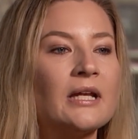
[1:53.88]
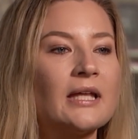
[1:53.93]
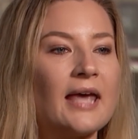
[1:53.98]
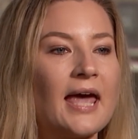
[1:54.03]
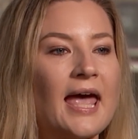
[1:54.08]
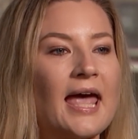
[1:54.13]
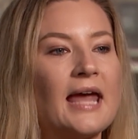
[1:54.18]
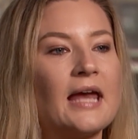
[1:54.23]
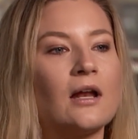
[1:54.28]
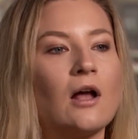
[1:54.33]
and
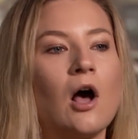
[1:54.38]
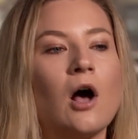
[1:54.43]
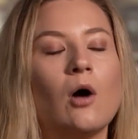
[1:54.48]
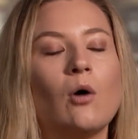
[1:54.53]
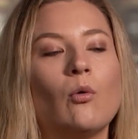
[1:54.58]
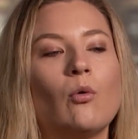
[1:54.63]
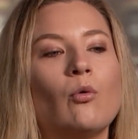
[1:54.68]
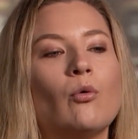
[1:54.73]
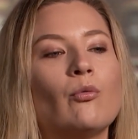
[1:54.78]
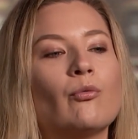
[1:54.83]
Kate are
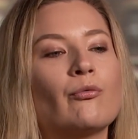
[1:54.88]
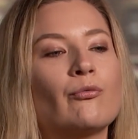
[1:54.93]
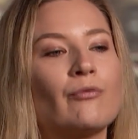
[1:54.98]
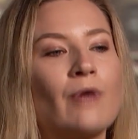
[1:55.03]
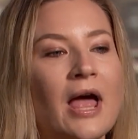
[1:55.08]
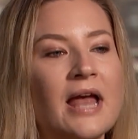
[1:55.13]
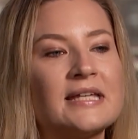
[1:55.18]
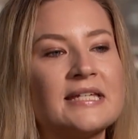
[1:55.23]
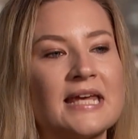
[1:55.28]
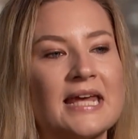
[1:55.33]

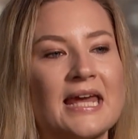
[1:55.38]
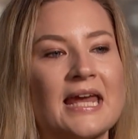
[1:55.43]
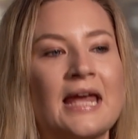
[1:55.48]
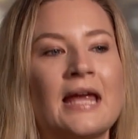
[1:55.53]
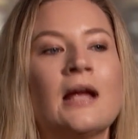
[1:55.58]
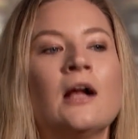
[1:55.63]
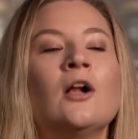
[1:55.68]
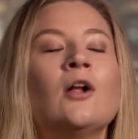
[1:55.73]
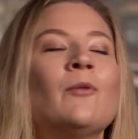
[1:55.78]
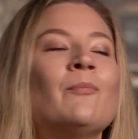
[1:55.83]

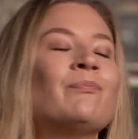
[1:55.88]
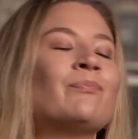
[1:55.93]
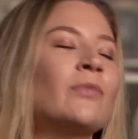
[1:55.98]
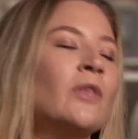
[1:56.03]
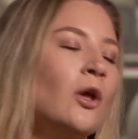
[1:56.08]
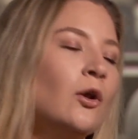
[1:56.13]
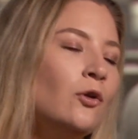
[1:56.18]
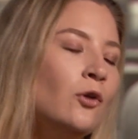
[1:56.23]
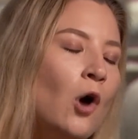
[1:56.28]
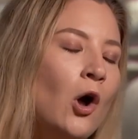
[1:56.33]
already
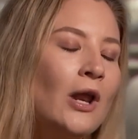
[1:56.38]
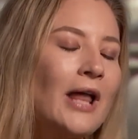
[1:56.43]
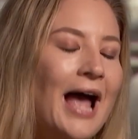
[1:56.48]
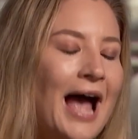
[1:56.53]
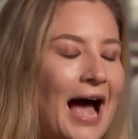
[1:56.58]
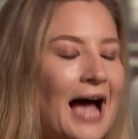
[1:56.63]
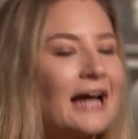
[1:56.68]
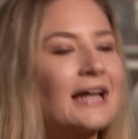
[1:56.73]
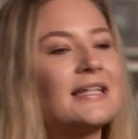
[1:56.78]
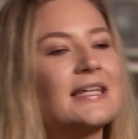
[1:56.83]
not
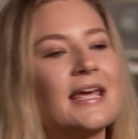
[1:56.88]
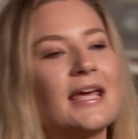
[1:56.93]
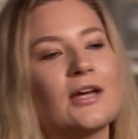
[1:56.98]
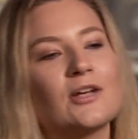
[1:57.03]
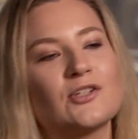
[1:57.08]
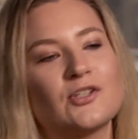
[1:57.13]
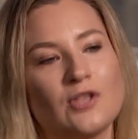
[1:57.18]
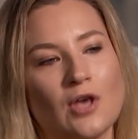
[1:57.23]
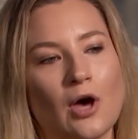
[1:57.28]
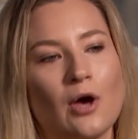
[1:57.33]
acting
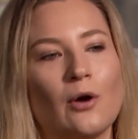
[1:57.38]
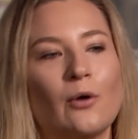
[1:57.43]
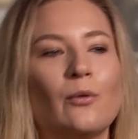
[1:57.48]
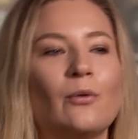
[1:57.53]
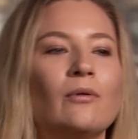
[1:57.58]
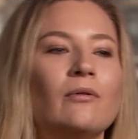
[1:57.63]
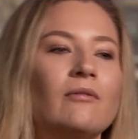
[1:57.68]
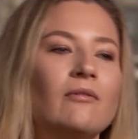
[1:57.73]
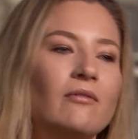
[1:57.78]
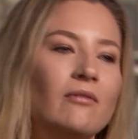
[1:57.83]
as
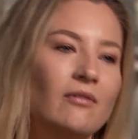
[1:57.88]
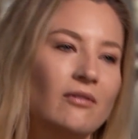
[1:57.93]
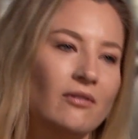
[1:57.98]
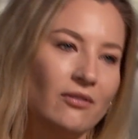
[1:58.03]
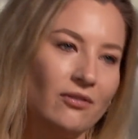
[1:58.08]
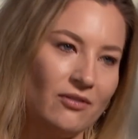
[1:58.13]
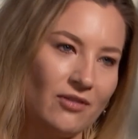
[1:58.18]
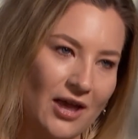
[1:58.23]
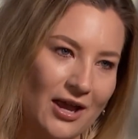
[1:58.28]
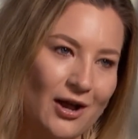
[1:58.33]
though
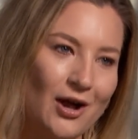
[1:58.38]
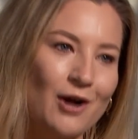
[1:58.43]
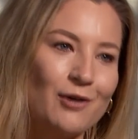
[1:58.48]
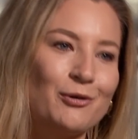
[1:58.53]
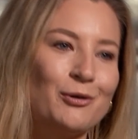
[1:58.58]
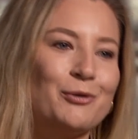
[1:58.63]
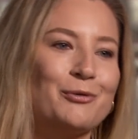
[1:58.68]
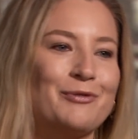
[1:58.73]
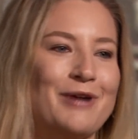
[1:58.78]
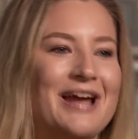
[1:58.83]
they are
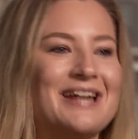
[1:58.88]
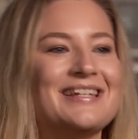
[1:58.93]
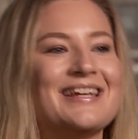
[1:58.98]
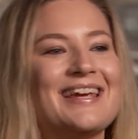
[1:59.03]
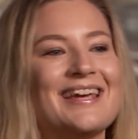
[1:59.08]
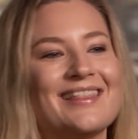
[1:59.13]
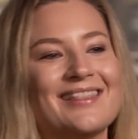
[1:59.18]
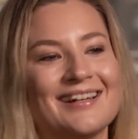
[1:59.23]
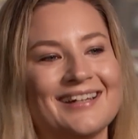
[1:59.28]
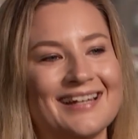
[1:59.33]

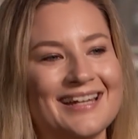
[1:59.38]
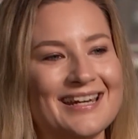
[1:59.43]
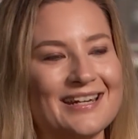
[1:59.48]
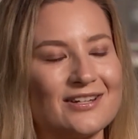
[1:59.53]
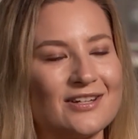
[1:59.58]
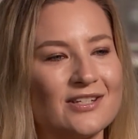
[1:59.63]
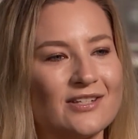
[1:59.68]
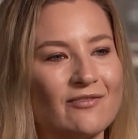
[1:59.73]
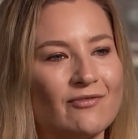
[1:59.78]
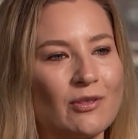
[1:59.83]
already the
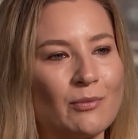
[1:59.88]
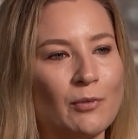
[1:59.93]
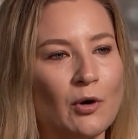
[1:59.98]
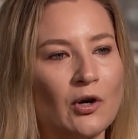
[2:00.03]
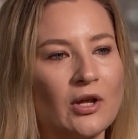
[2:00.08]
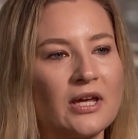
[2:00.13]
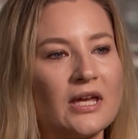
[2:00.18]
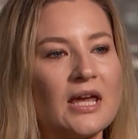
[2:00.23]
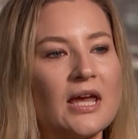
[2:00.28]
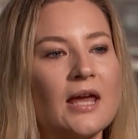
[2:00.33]
leaders of the
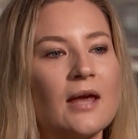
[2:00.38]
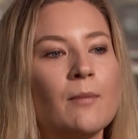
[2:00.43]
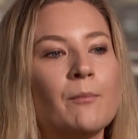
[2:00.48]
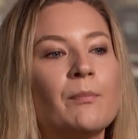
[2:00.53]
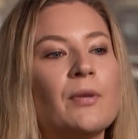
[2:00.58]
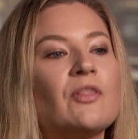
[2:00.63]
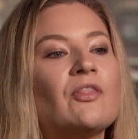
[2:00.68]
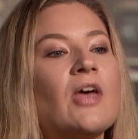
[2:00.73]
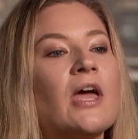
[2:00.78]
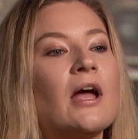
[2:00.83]
monarchy,
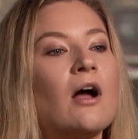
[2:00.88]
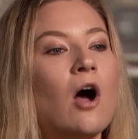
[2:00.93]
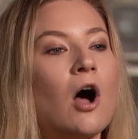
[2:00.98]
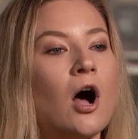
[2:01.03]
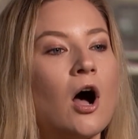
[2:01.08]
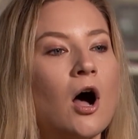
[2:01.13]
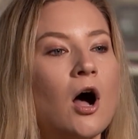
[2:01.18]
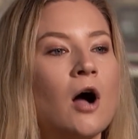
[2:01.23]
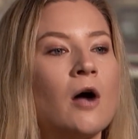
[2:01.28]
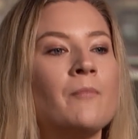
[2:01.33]
but they
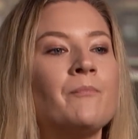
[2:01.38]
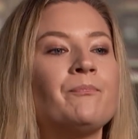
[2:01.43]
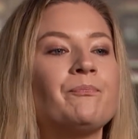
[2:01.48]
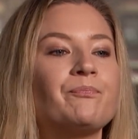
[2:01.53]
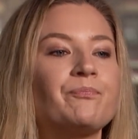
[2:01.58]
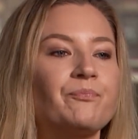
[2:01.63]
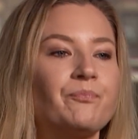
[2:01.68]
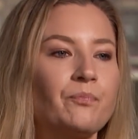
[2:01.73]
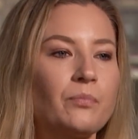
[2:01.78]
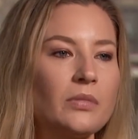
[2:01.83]
are
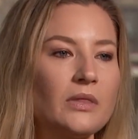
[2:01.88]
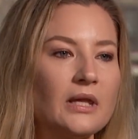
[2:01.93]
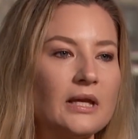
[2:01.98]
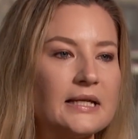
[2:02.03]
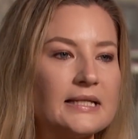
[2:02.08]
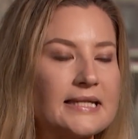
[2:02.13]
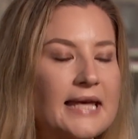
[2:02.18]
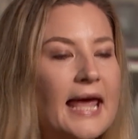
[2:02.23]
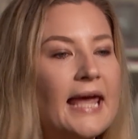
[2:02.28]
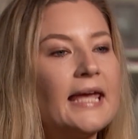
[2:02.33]

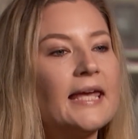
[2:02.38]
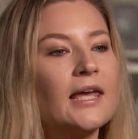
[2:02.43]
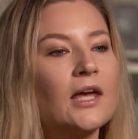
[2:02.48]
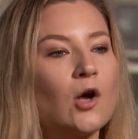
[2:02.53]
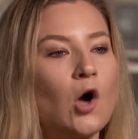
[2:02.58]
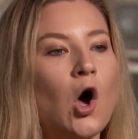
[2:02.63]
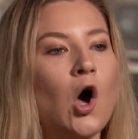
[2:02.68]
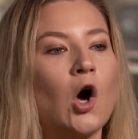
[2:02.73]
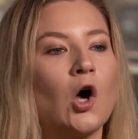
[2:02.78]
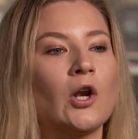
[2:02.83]
taking
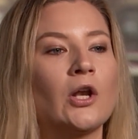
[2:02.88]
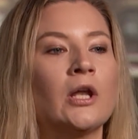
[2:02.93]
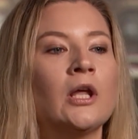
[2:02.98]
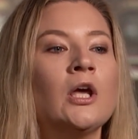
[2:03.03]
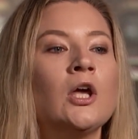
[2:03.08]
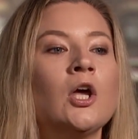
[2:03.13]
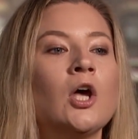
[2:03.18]
on